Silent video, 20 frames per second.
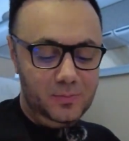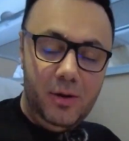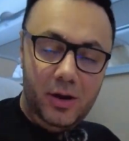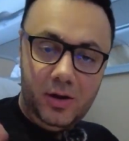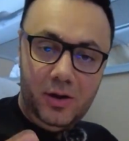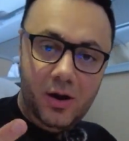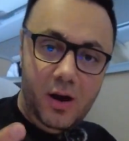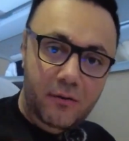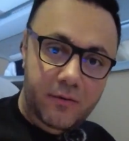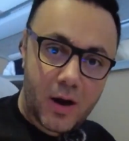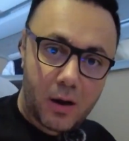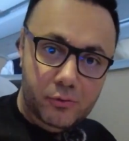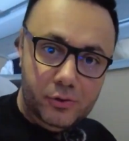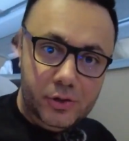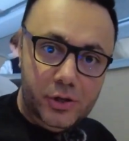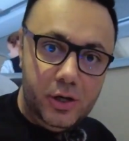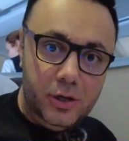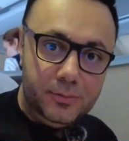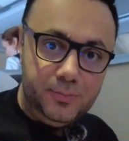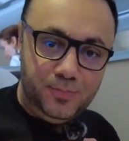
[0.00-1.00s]
The caviar was
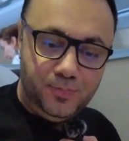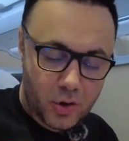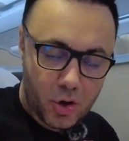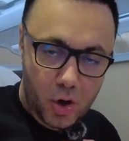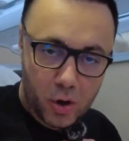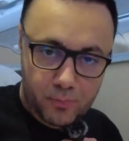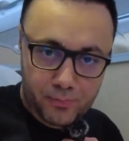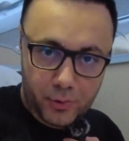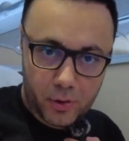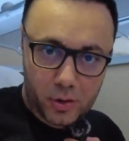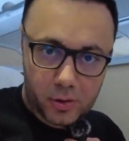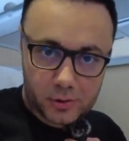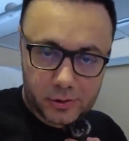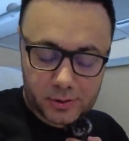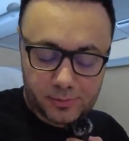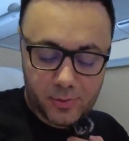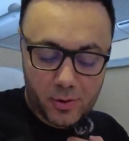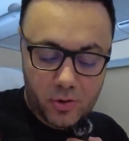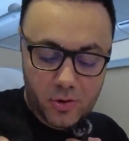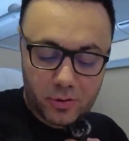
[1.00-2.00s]
good. No pearl
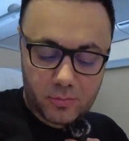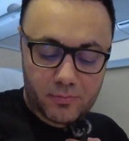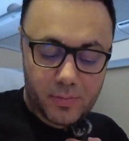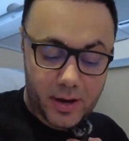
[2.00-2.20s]
spoon,